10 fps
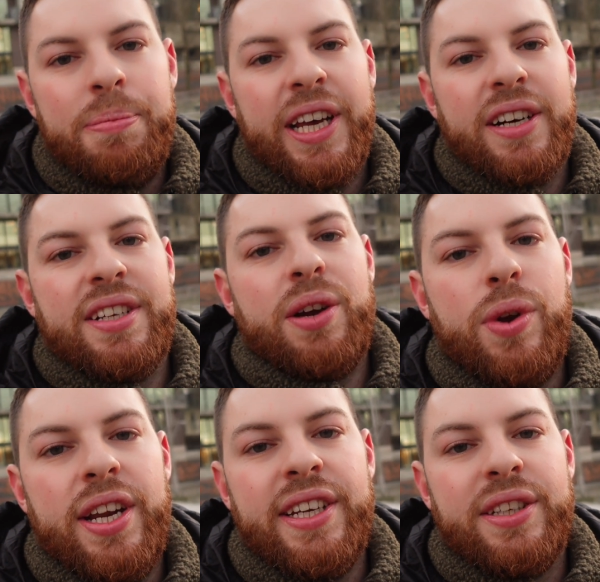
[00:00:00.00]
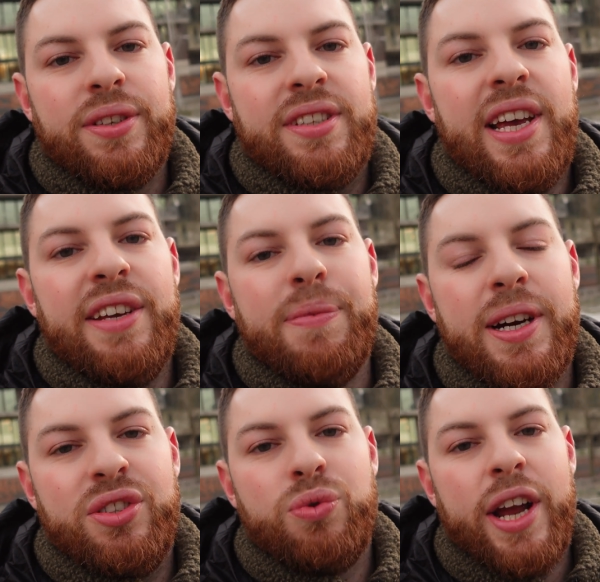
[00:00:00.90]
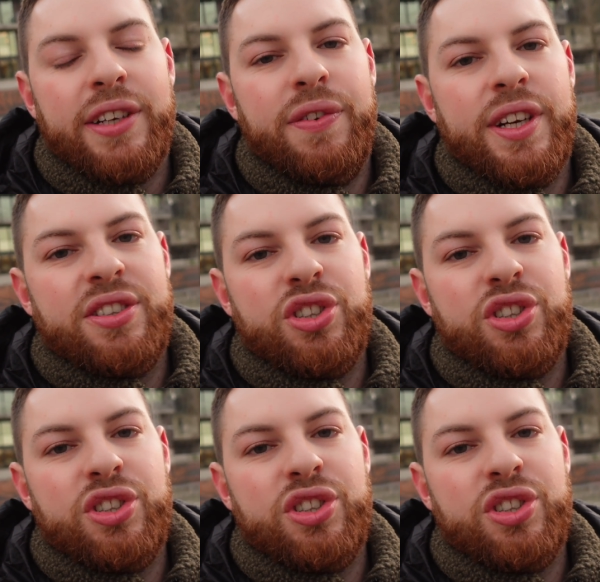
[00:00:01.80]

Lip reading: because I really need to save my strength for this